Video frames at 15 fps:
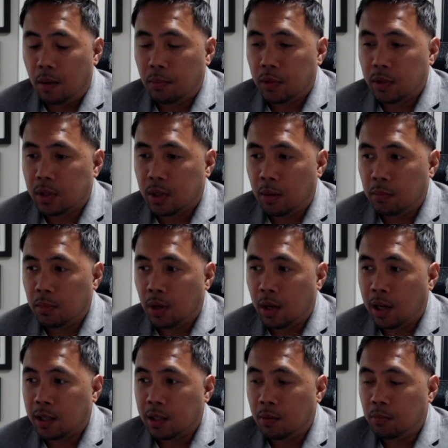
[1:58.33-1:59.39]
Some
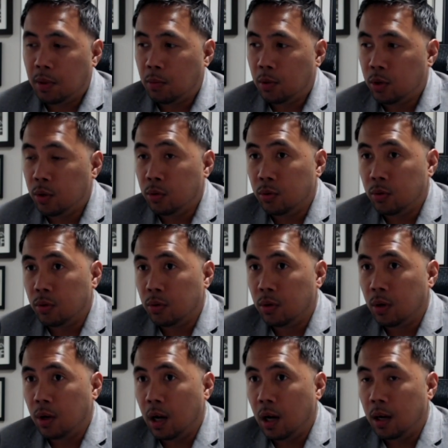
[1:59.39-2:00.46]
people do
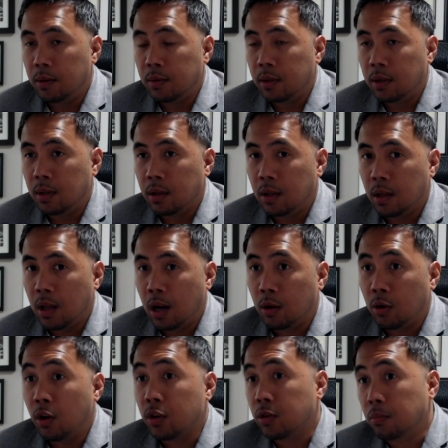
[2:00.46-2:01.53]
a
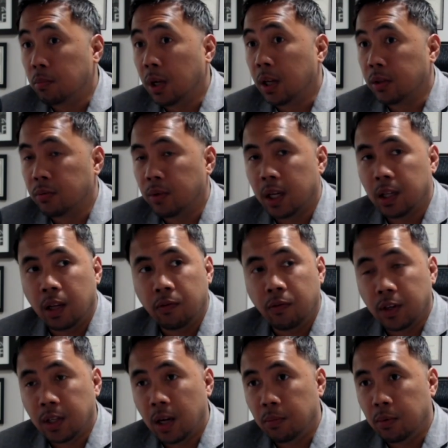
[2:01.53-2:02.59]
custom built, right? Like for
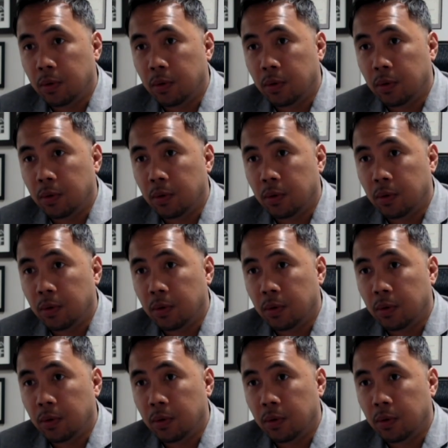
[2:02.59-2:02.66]
example,